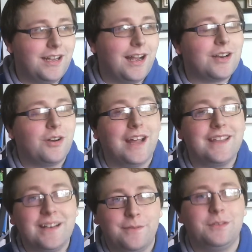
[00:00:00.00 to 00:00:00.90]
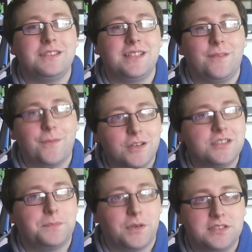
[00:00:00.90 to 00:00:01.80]
I don't know. I think if it was in
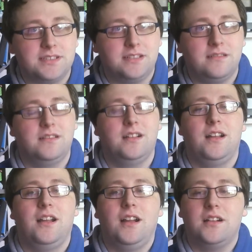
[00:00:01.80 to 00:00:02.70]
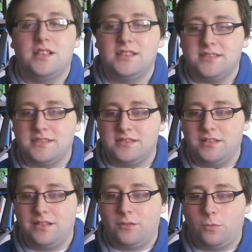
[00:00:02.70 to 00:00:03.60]
first person, because
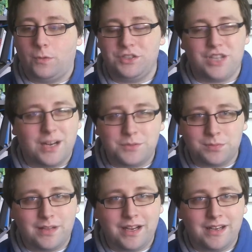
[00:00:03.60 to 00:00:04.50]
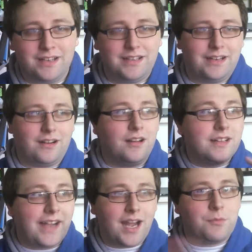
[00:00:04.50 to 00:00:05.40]
when John was playing it, like all
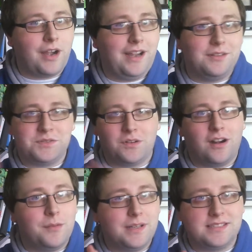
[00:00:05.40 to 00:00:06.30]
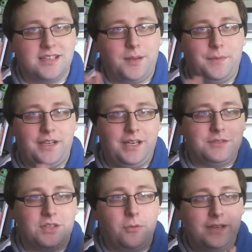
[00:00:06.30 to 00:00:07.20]
the camera angles were all messed up, and he was
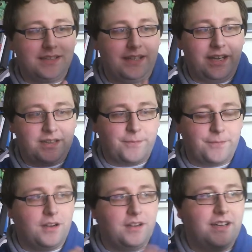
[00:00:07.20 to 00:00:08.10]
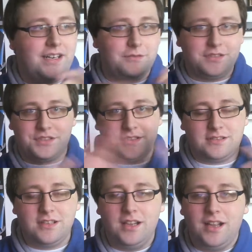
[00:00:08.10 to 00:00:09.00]
always like in the front, and it was just,
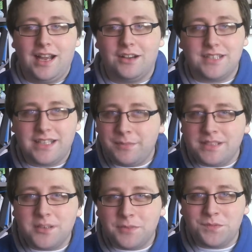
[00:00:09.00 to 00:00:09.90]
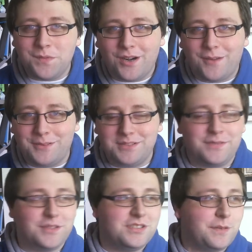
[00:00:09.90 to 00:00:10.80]
I was like, it'd be so much better if it was
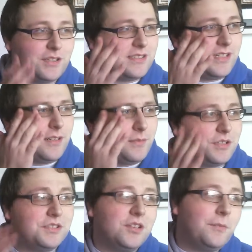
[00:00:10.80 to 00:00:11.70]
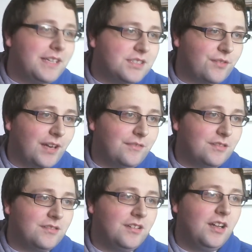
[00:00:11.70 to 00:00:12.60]
first person, but there's so many
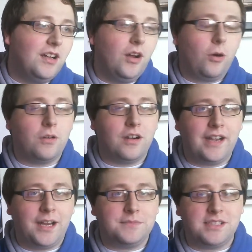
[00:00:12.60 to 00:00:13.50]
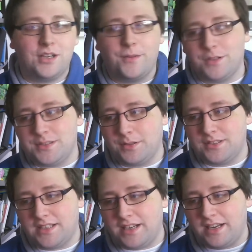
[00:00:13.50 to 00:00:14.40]
survival horror games that are first
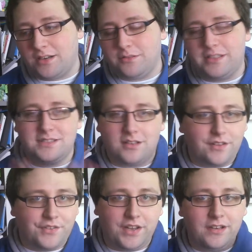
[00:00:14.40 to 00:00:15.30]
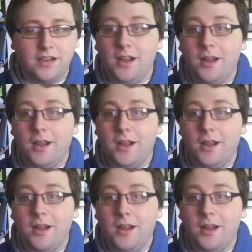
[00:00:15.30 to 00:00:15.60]
person now, and it's all a thing.